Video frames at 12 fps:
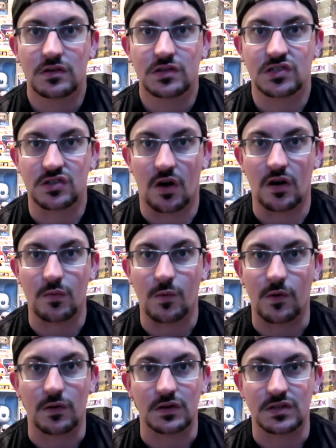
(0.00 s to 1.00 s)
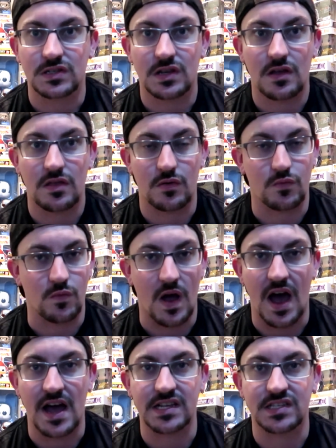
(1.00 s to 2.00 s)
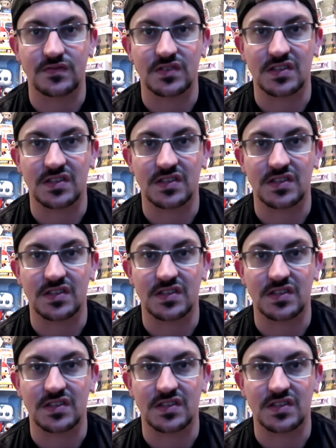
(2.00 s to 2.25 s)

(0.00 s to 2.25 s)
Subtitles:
Star Wars, The Rise of